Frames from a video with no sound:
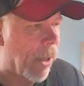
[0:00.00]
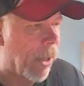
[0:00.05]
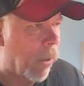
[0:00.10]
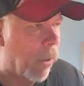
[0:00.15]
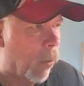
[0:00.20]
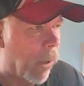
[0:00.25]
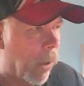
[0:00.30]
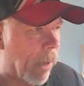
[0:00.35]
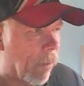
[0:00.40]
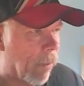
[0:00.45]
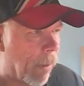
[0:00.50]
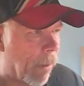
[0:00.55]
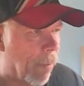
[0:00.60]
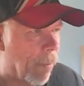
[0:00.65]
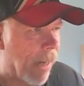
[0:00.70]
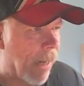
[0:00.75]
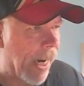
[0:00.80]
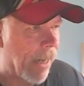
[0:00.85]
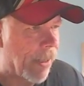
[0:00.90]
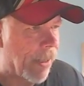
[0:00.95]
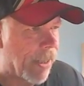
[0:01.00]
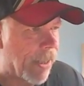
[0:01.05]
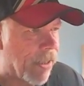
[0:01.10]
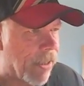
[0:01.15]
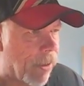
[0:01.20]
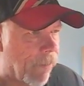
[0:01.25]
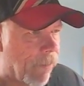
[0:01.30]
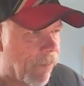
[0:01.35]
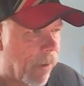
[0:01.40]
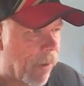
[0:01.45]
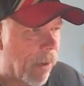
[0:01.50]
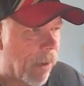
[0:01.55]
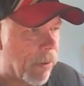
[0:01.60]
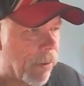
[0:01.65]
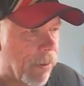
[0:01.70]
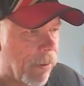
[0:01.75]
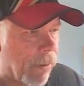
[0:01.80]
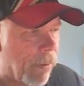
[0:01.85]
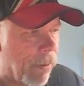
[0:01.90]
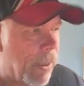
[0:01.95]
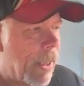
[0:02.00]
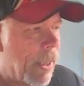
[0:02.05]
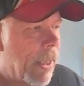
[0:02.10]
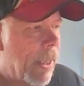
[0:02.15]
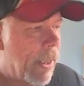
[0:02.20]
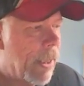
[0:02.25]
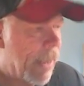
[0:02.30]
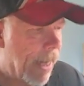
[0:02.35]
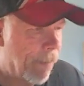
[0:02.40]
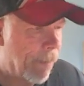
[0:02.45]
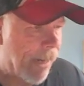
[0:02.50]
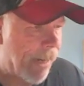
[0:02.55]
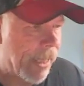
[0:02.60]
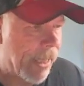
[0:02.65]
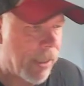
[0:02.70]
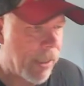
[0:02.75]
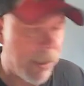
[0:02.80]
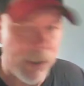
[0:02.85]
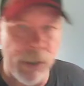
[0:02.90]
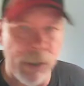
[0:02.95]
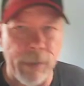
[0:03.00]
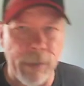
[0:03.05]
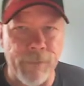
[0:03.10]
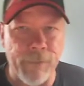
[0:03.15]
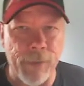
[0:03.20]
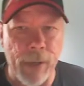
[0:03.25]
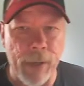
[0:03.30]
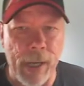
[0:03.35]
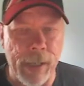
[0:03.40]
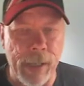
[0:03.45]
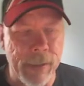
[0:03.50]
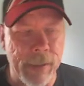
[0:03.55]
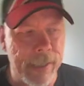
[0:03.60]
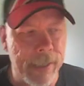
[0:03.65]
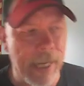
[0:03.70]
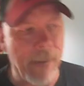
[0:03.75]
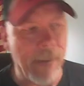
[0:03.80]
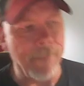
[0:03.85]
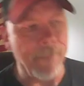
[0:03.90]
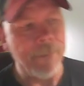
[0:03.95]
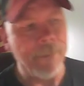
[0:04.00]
only one reply to this so far, so that makes it good for us. Now,